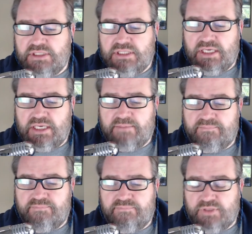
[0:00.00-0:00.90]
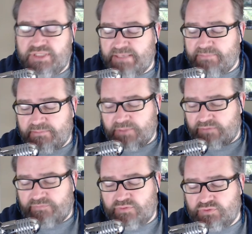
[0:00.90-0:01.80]
But yeah, my
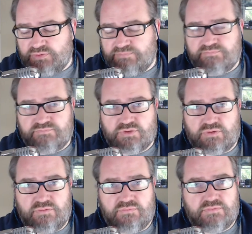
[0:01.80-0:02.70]
microphone's screwed.